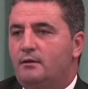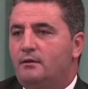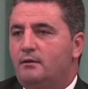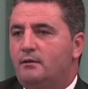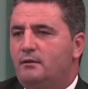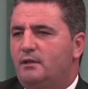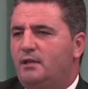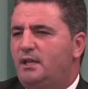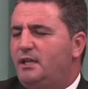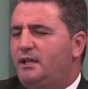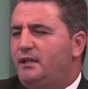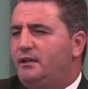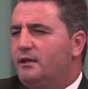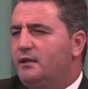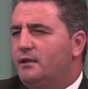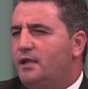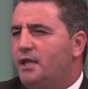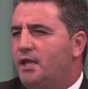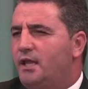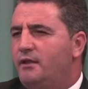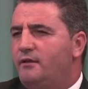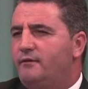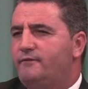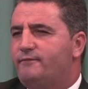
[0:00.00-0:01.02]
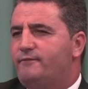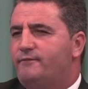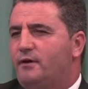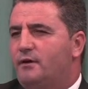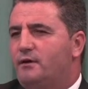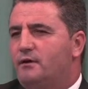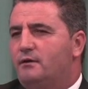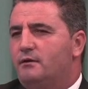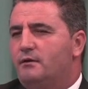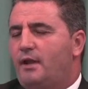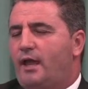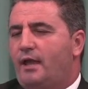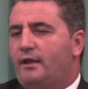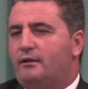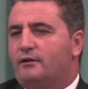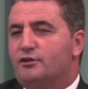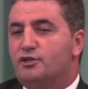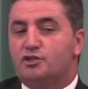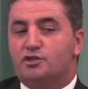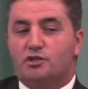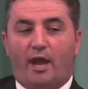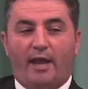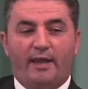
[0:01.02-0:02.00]
he didn't give like a
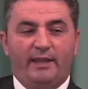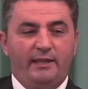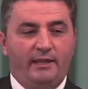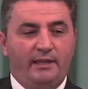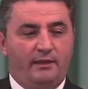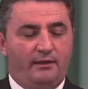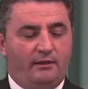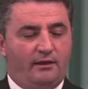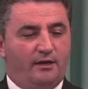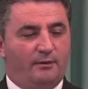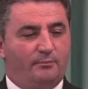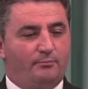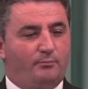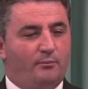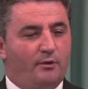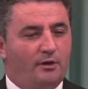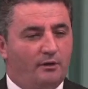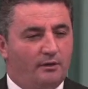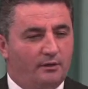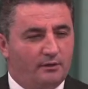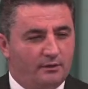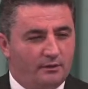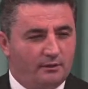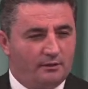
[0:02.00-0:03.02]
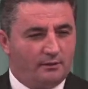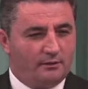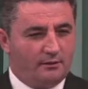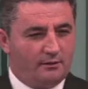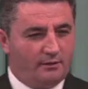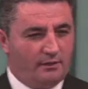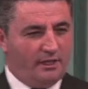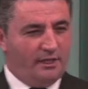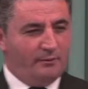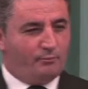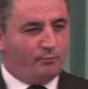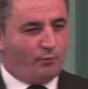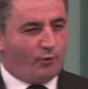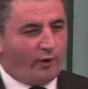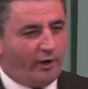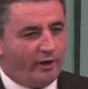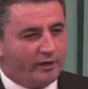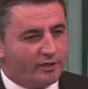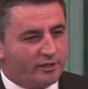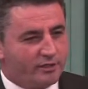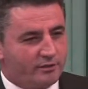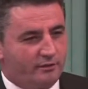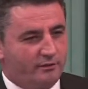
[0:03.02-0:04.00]
shiny
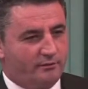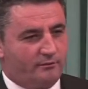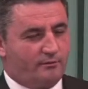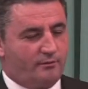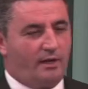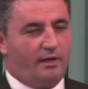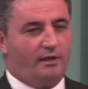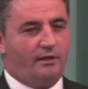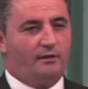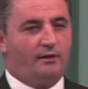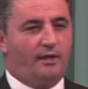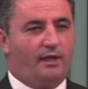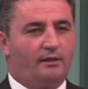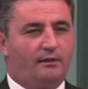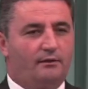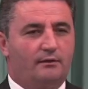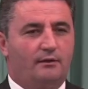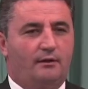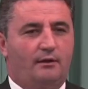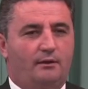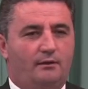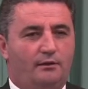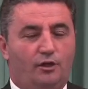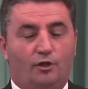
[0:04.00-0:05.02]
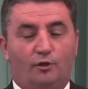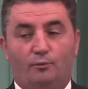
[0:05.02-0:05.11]
impression, right? Like, you know,